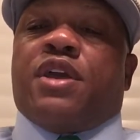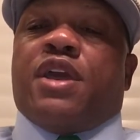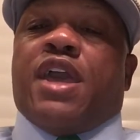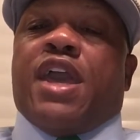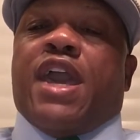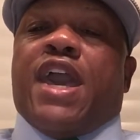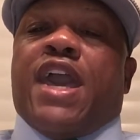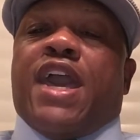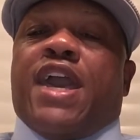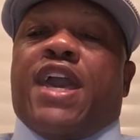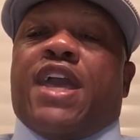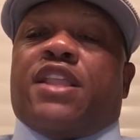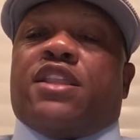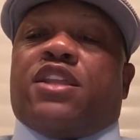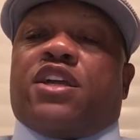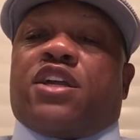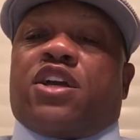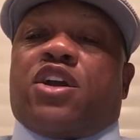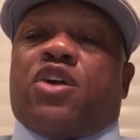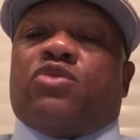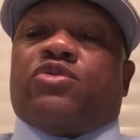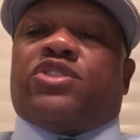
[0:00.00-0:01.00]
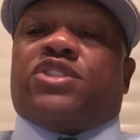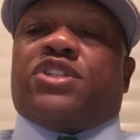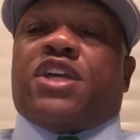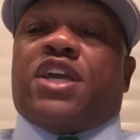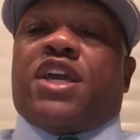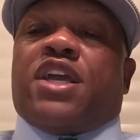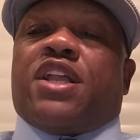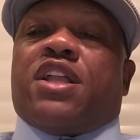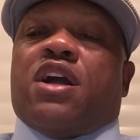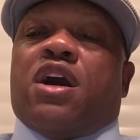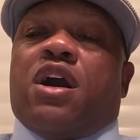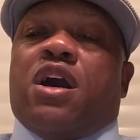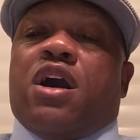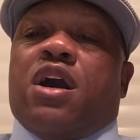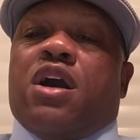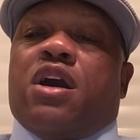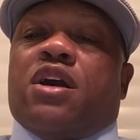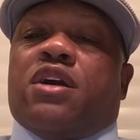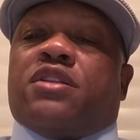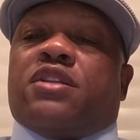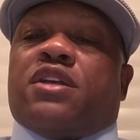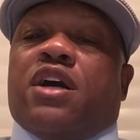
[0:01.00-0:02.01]
and negotiate
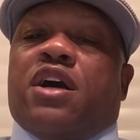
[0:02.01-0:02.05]
on